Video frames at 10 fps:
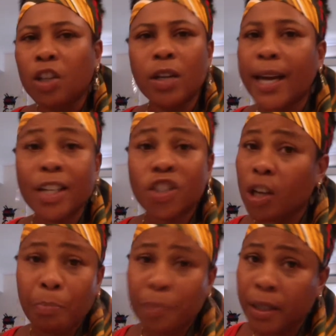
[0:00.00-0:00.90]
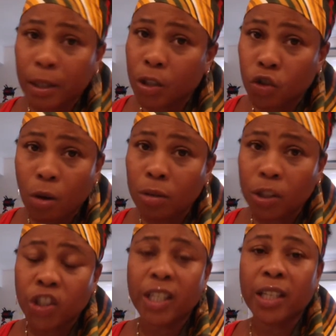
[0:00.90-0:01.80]
You ain't got to jump in to control the
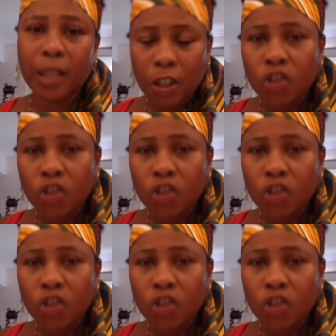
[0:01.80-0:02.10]
shit.